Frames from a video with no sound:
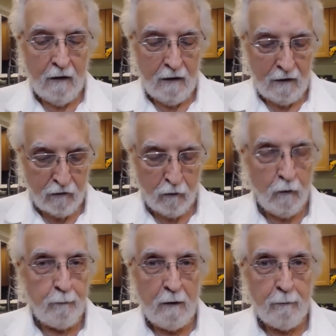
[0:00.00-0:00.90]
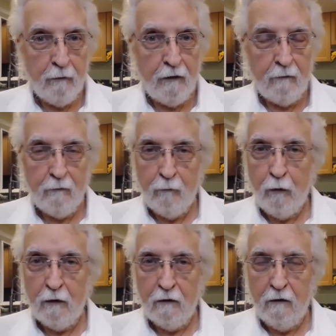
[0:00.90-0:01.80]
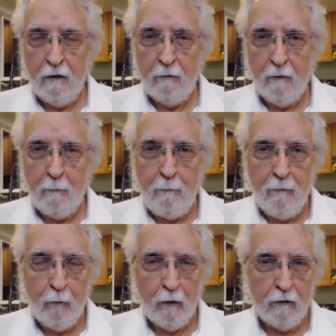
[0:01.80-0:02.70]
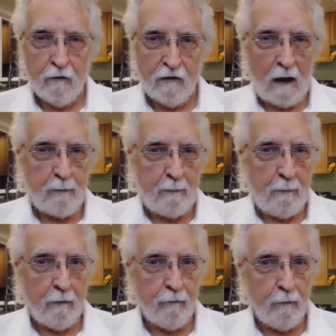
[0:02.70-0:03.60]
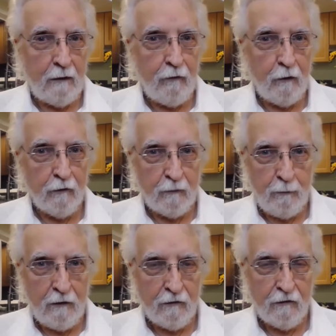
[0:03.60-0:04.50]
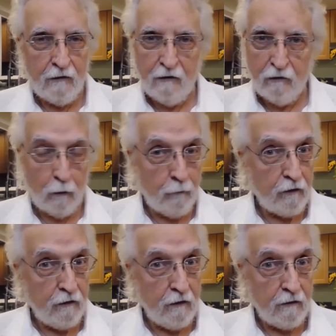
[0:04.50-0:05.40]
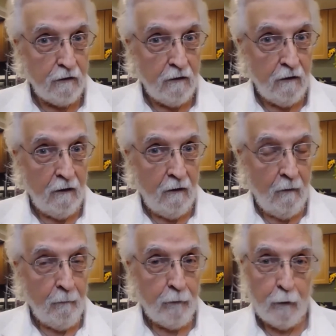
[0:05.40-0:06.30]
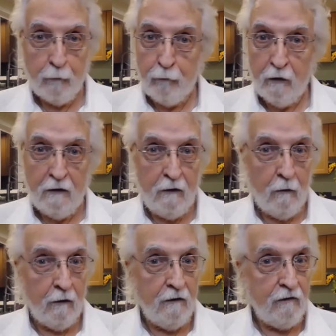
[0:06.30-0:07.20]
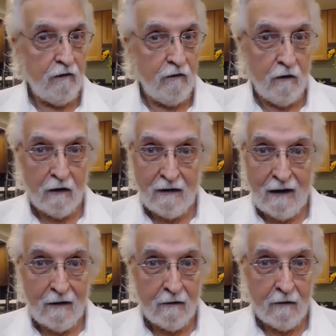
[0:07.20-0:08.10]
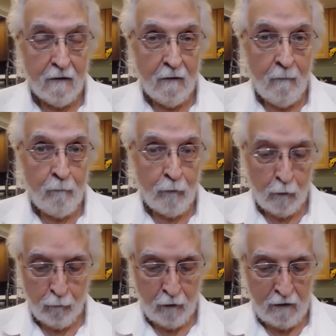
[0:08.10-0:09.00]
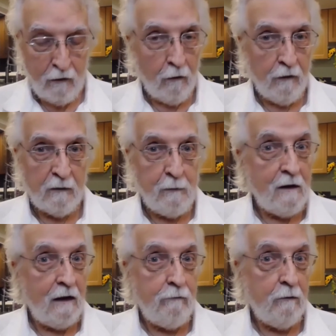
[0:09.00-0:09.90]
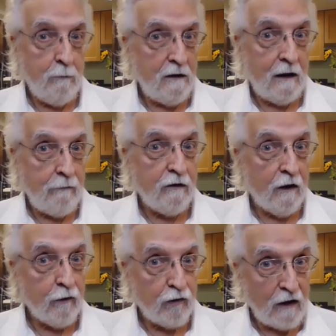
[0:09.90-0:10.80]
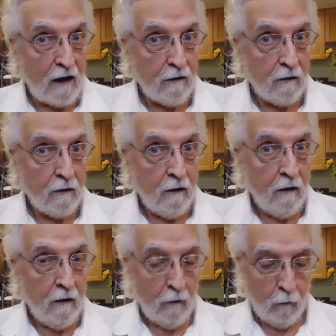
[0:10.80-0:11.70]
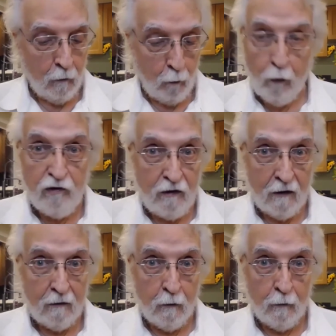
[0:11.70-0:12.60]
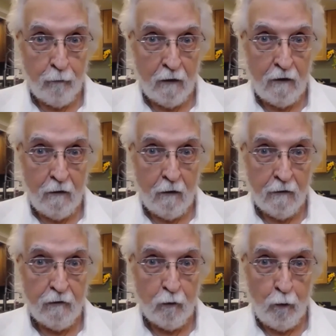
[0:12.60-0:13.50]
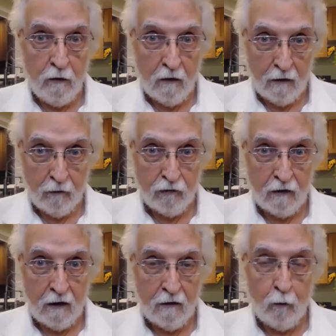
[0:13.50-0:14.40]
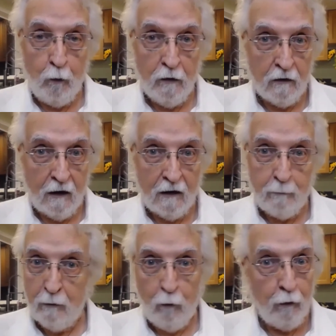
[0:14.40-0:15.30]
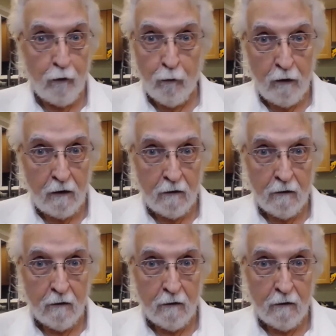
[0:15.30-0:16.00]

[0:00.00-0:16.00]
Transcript: And I told people that what stops people from giving good speeches is nervousness. They're afraid the audience isn't going to get it. They're afraid the audience may not even understand it. Or worse yet, they're afraid the audience will understand it, will get it, but won't agree.